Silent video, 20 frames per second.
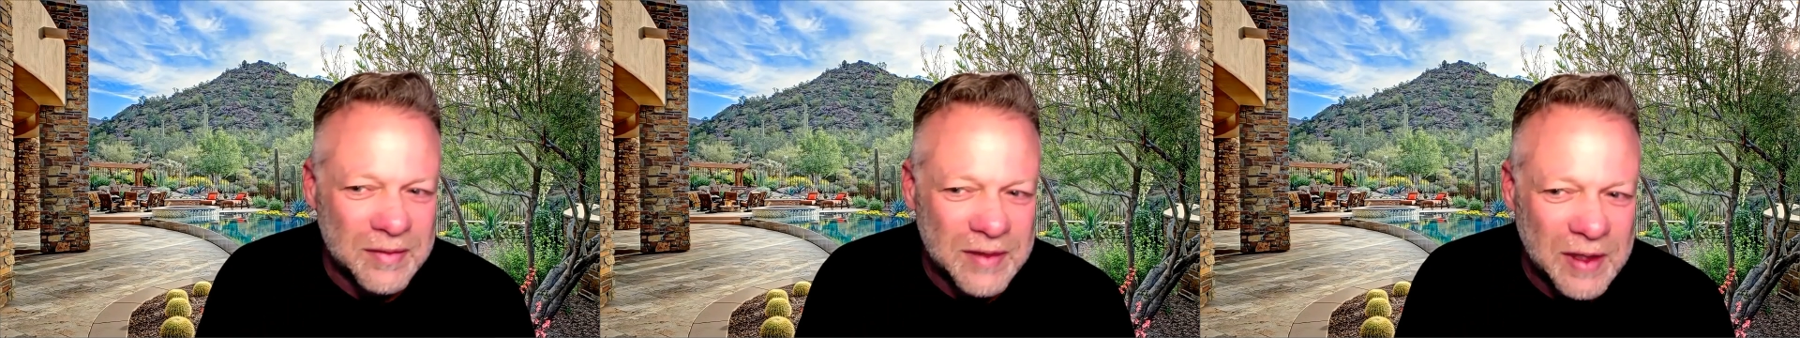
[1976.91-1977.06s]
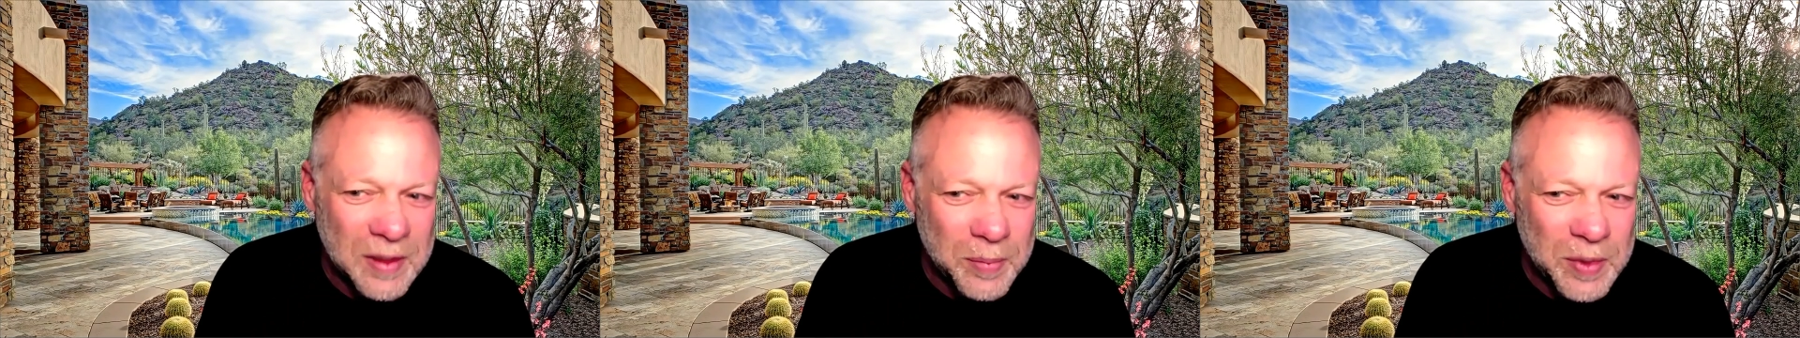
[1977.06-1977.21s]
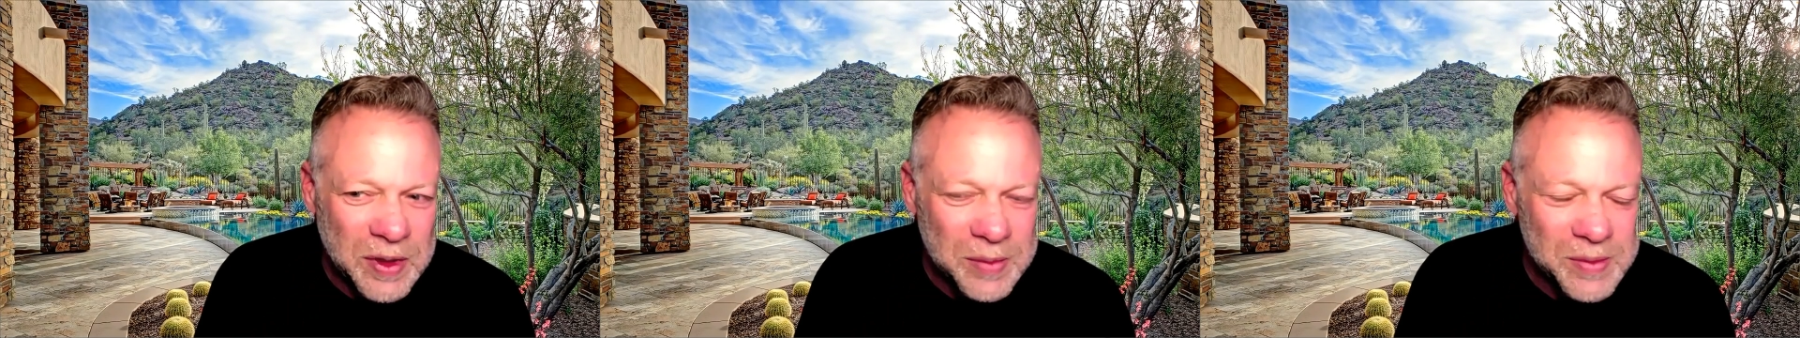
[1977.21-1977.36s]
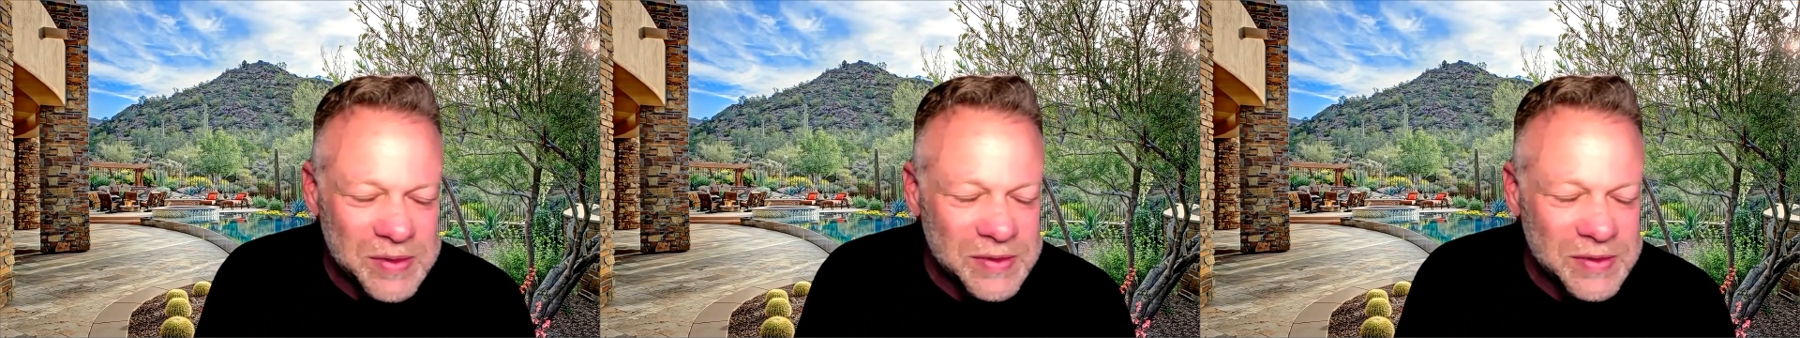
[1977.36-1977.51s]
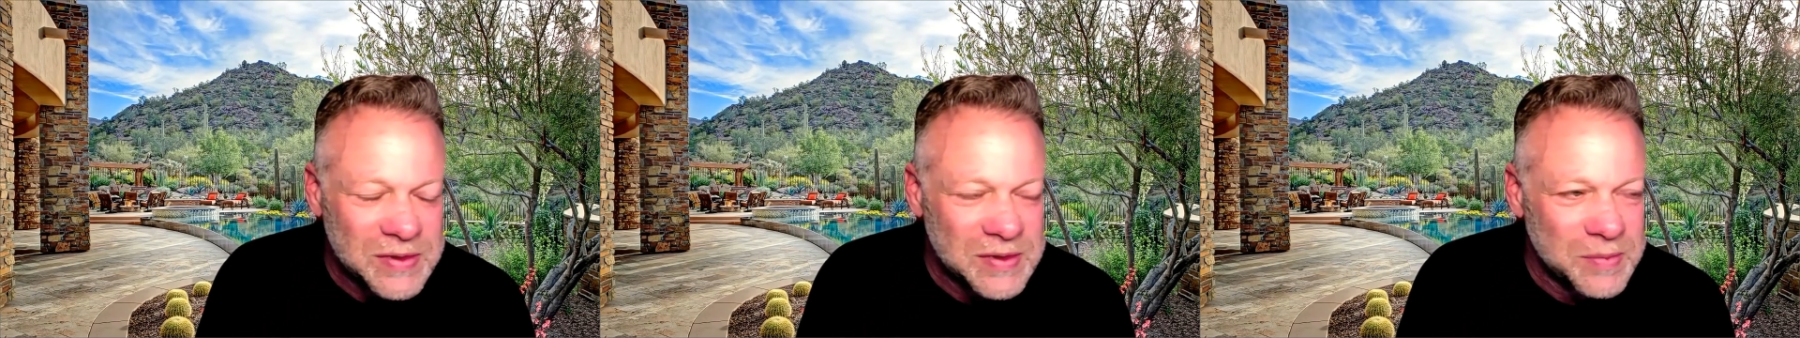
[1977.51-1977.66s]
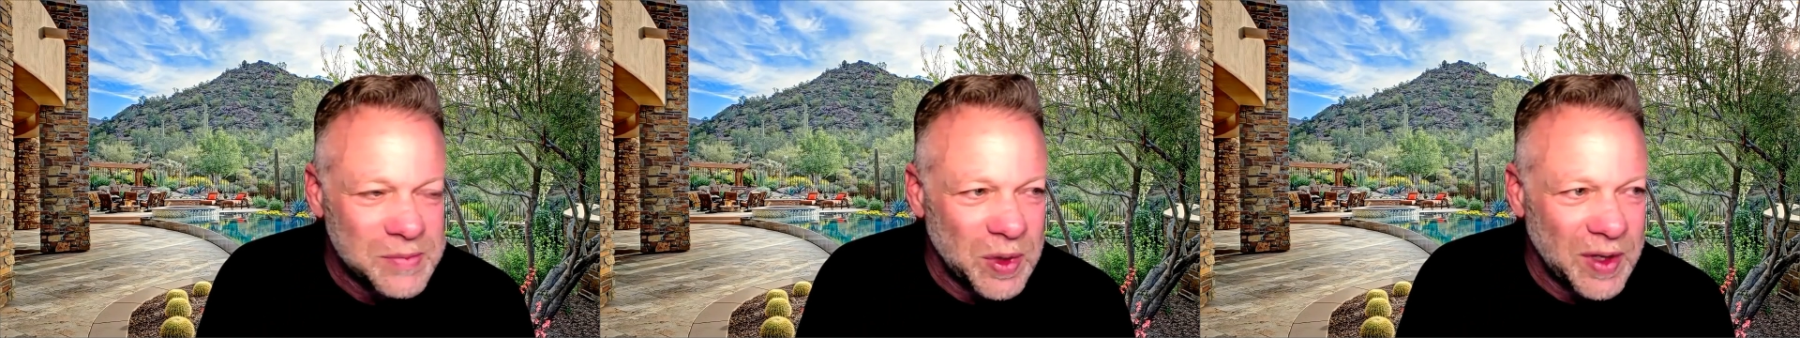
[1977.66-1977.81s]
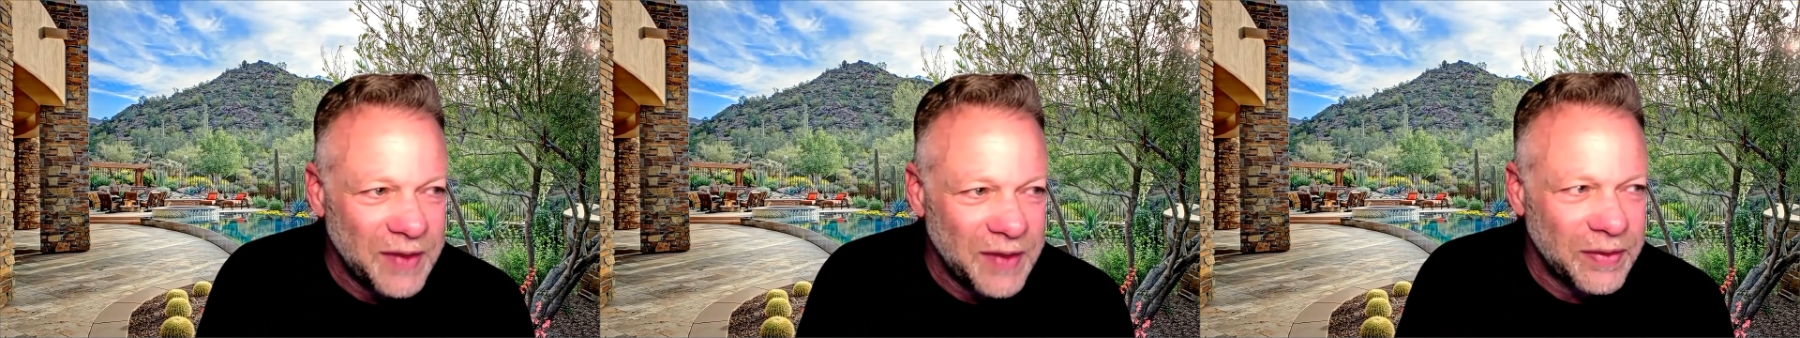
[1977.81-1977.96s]
take
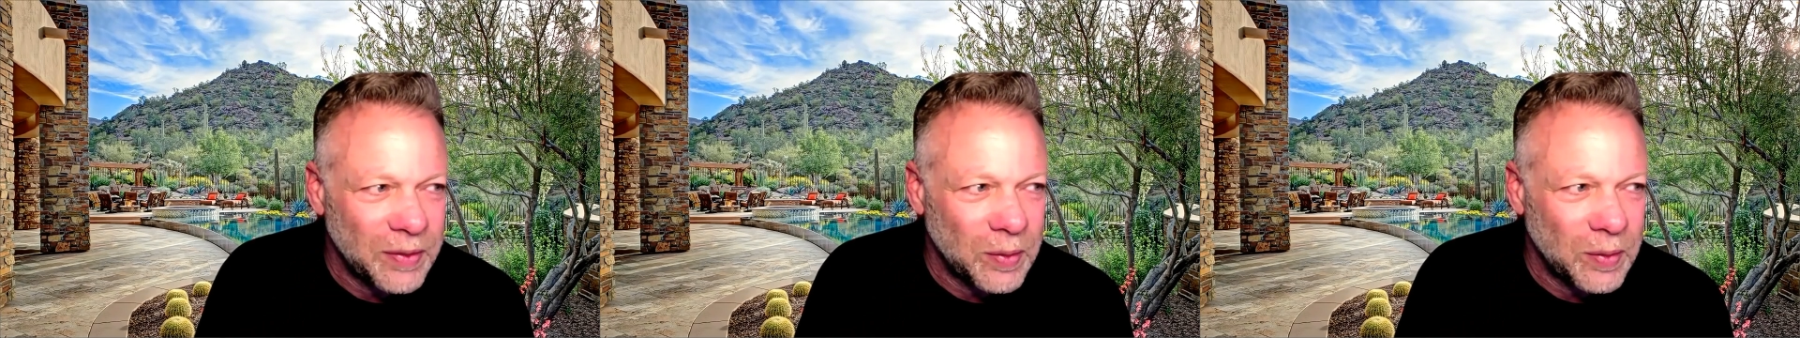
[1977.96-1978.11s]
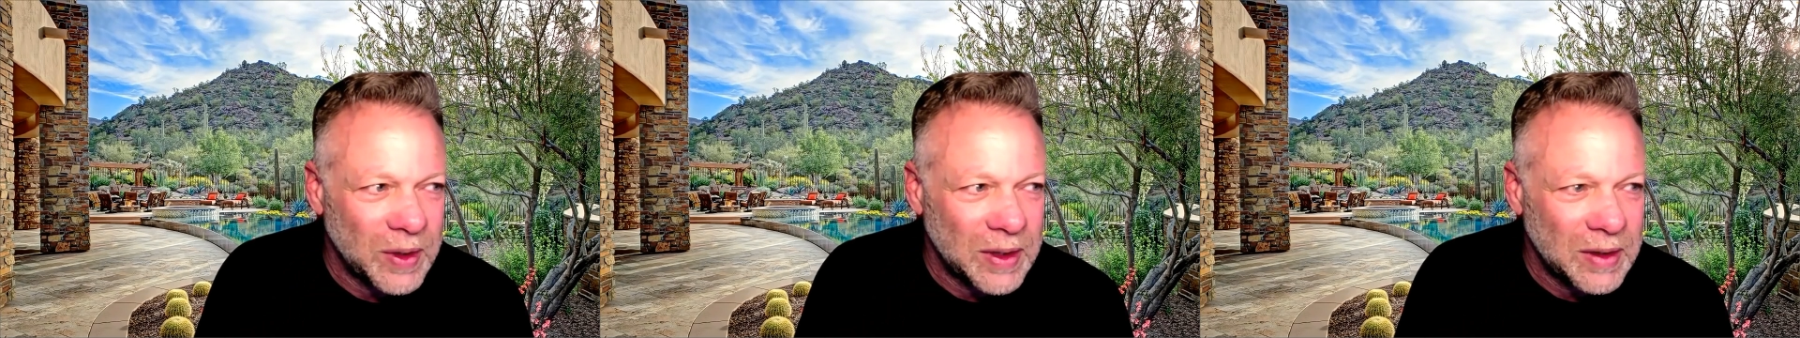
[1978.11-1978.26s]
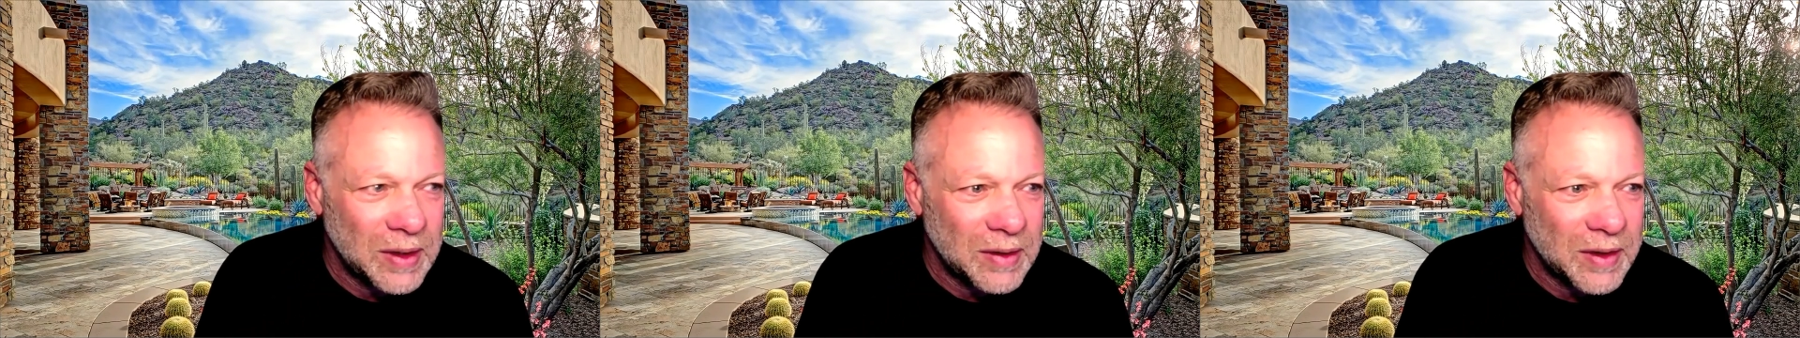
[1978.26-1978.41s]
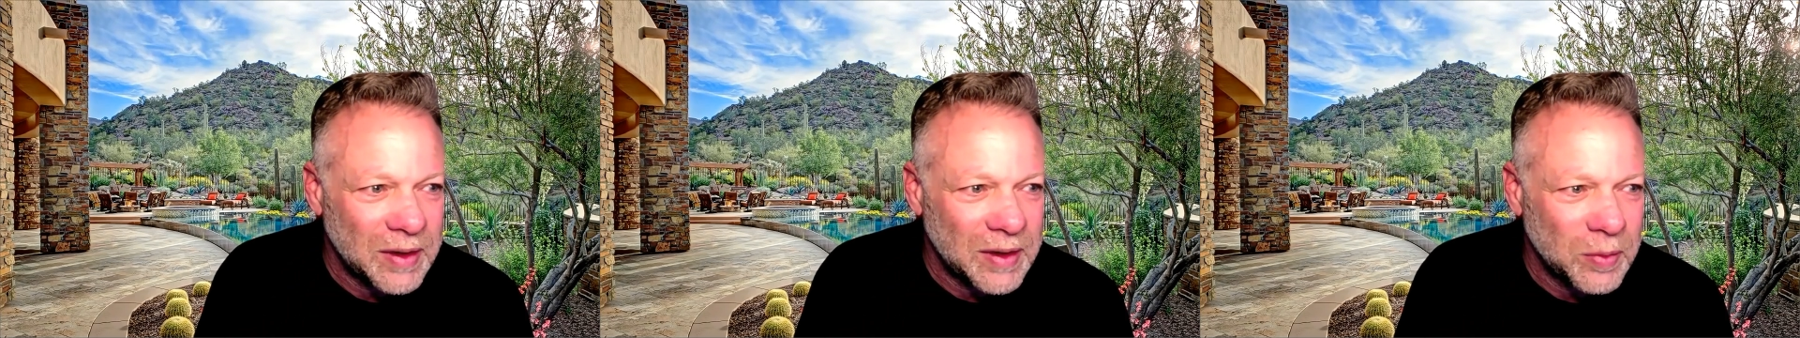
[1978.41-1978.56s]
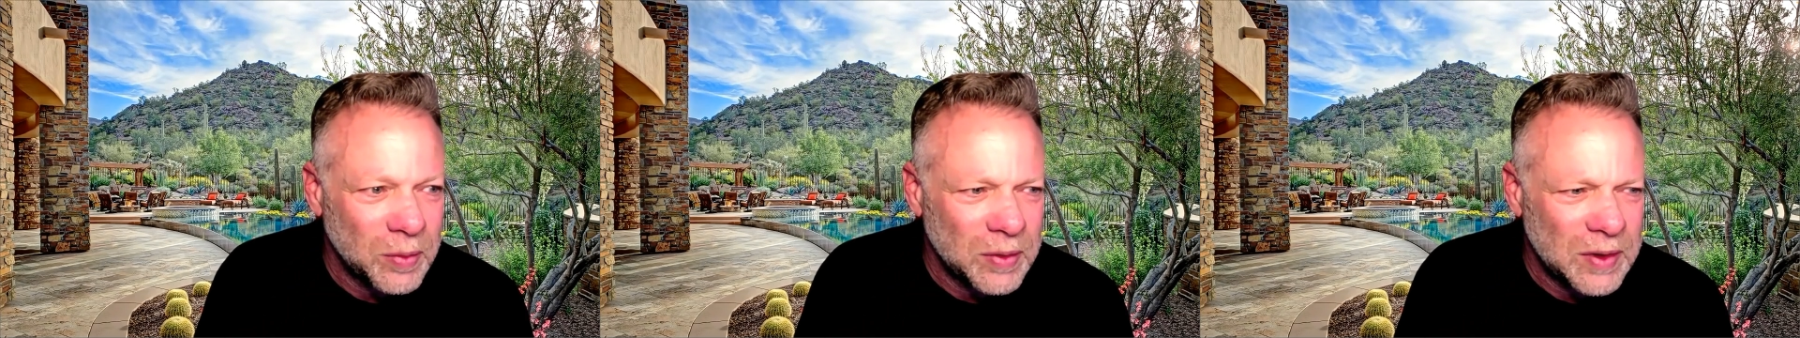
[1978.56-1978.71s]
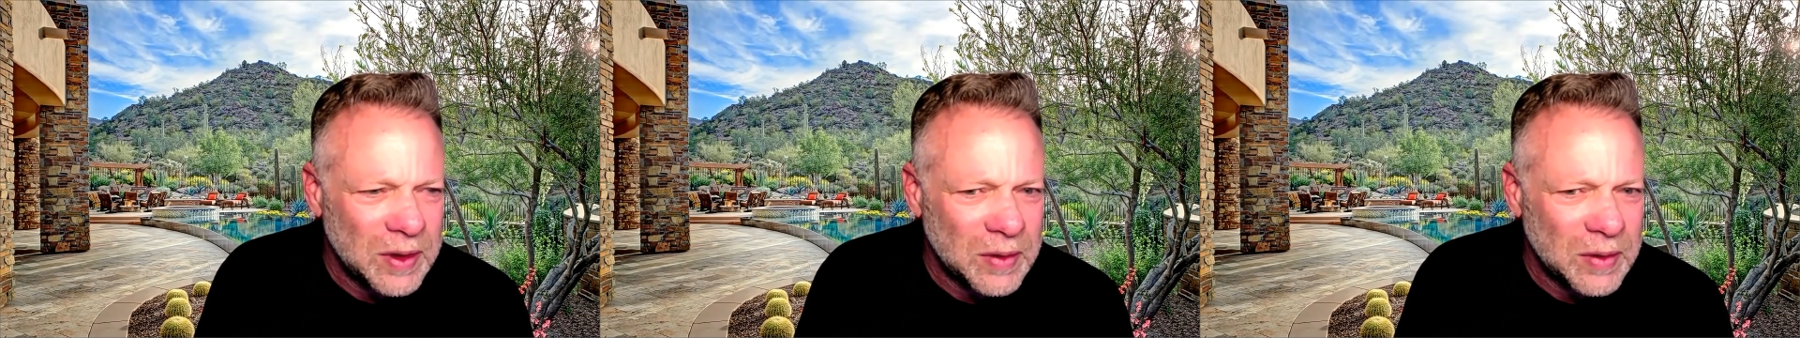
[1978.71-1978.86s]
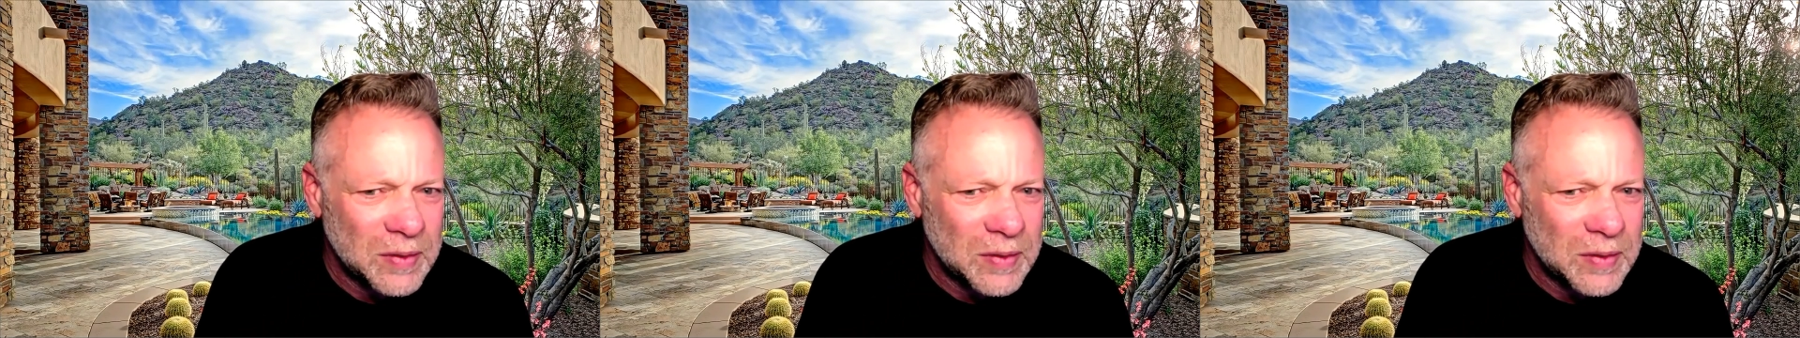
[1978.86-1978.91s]
people's breath away, like